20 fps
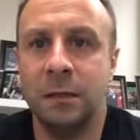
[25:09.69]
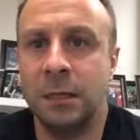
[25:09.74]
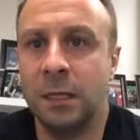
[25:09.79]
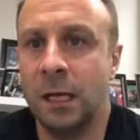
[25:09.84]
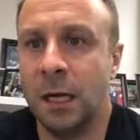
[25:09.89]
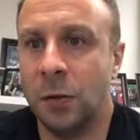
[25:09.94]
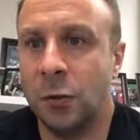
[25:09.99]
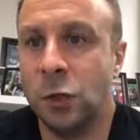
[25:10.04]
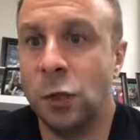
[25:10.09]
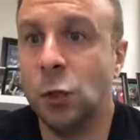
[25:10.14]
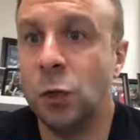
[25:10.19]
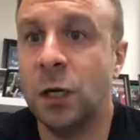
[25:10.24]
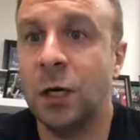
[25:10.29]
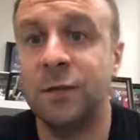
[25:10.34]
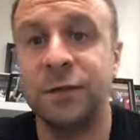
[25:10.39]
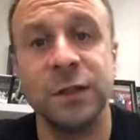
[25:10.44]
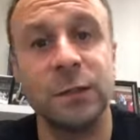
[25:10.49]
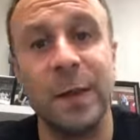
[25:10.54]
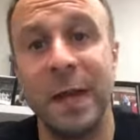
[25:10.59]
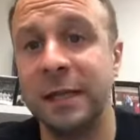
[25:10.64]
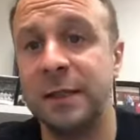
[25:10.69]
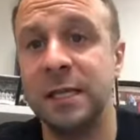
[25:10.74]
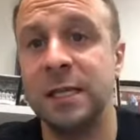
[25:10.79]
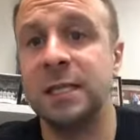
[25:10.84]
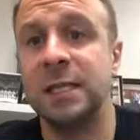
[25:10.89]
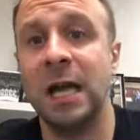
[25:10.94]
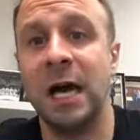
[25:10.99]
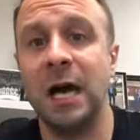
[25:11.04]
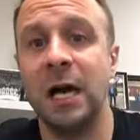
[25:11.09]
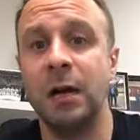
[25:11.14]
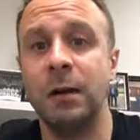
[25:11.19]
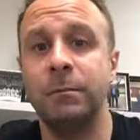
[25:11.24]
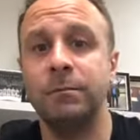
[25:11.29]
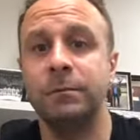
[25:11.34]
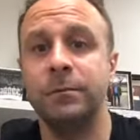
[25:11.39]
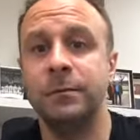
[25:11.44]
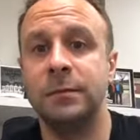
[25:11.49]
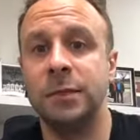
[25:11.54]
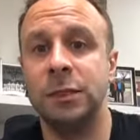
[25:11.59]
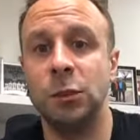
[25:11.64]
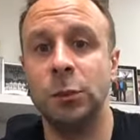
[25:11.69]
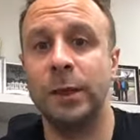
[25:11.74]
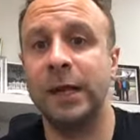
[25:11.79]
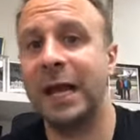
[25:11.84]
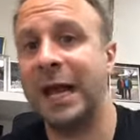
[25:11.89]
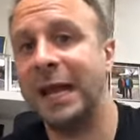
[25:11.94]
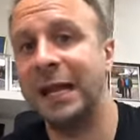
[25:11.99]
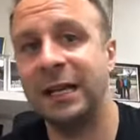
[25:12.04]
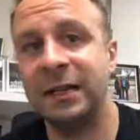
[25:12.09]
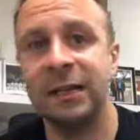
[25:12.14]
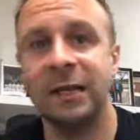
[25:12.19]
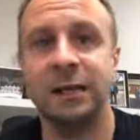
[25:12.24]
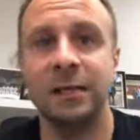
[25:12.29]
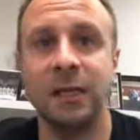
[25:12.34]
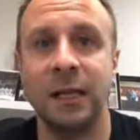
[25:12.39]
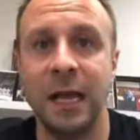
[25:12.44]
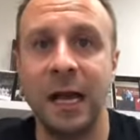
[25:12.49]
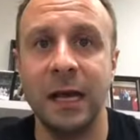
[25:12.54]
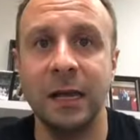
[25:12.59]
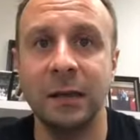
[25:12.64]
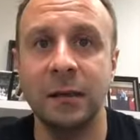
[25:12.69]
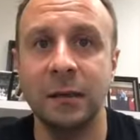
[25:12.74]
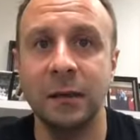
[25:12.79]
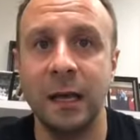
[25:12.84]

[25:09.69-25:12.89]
you know, you could have spent this time doing anything today.